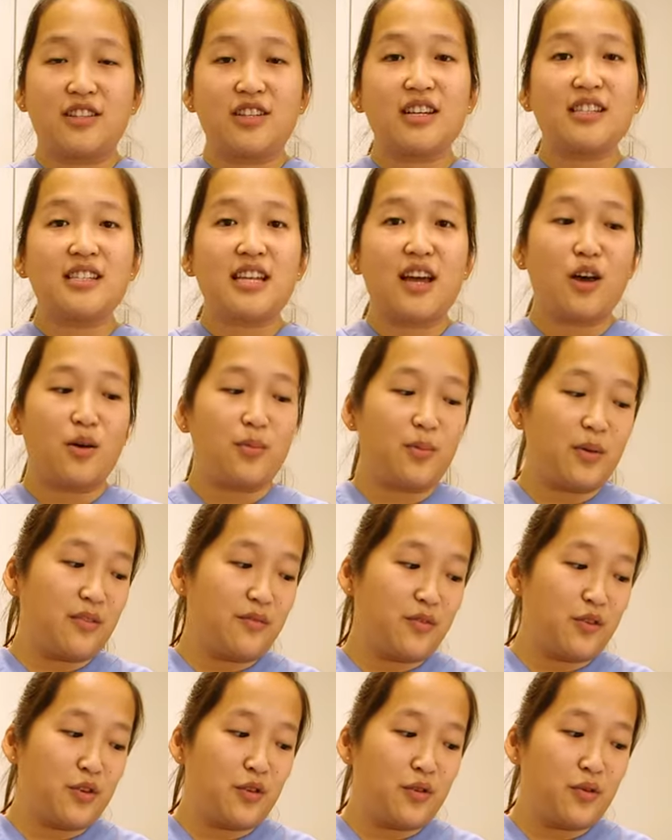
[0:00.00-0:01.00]
does help
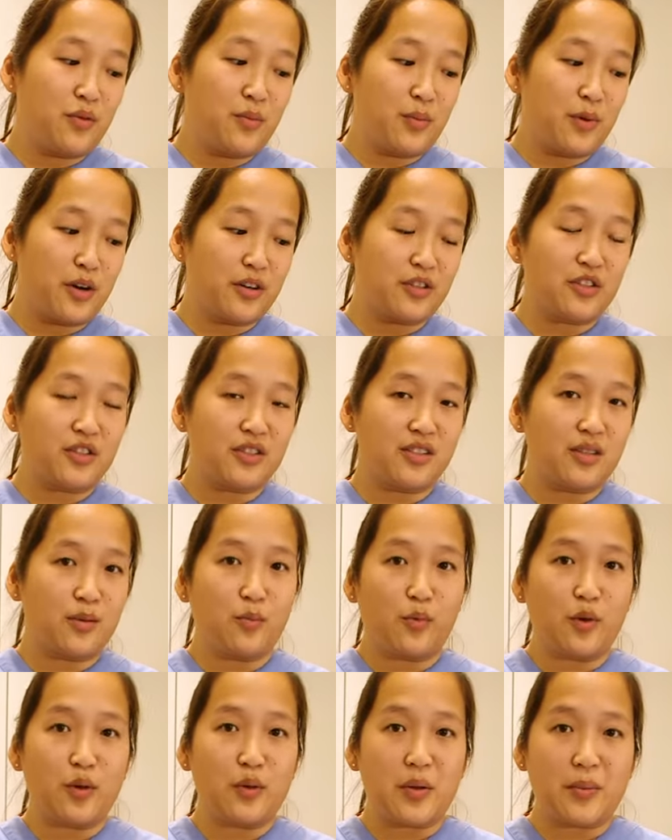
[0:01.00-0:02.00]
if you purchase some
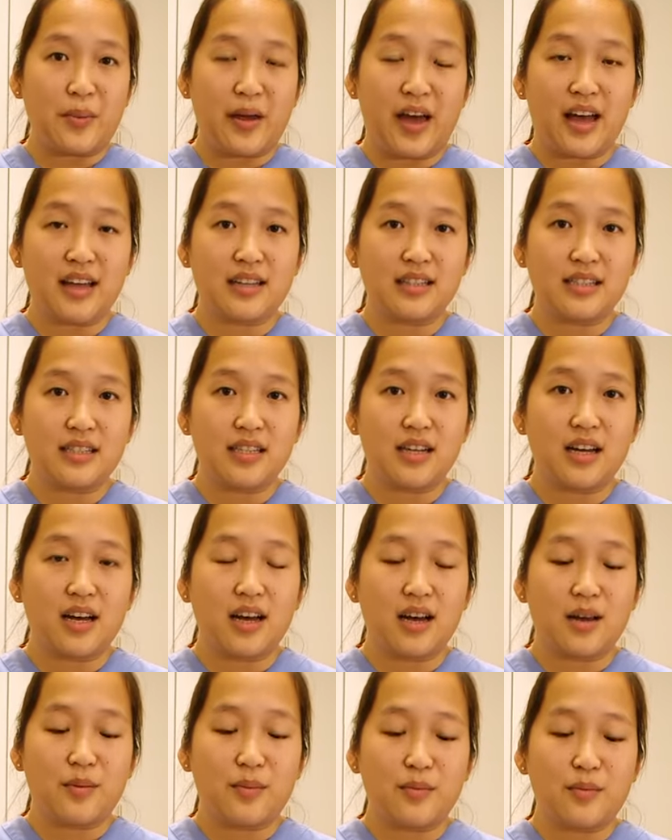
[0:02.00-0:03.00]
wee wee pads
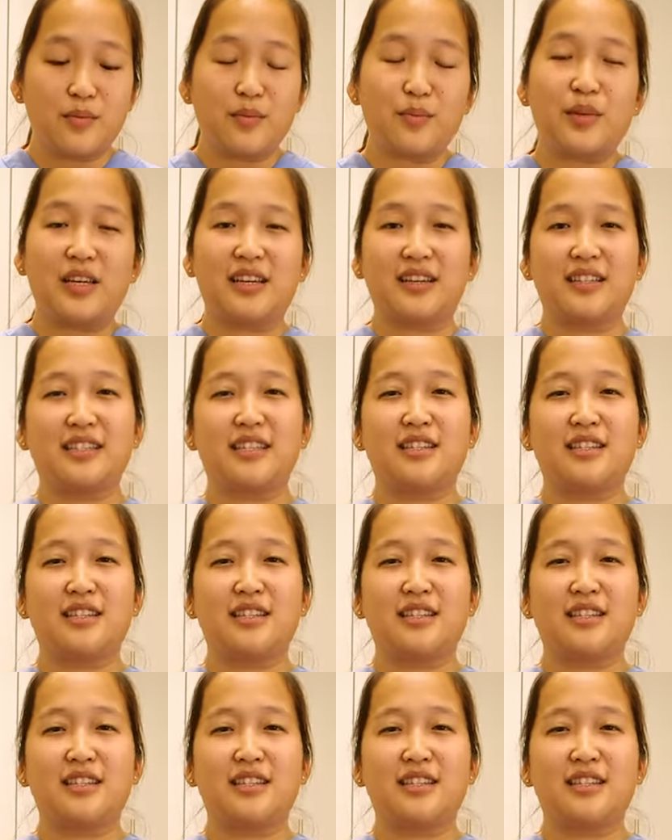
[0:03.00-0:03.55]
because